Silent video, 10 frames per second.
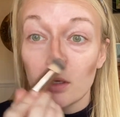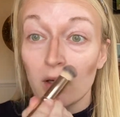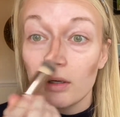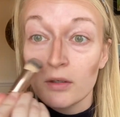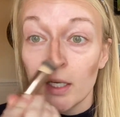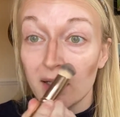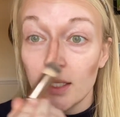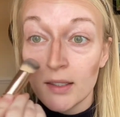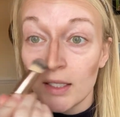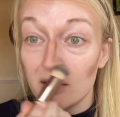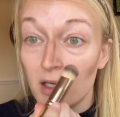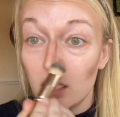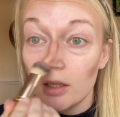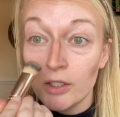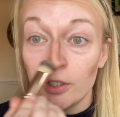All right, and then a
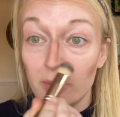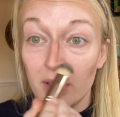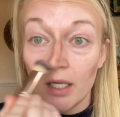little bit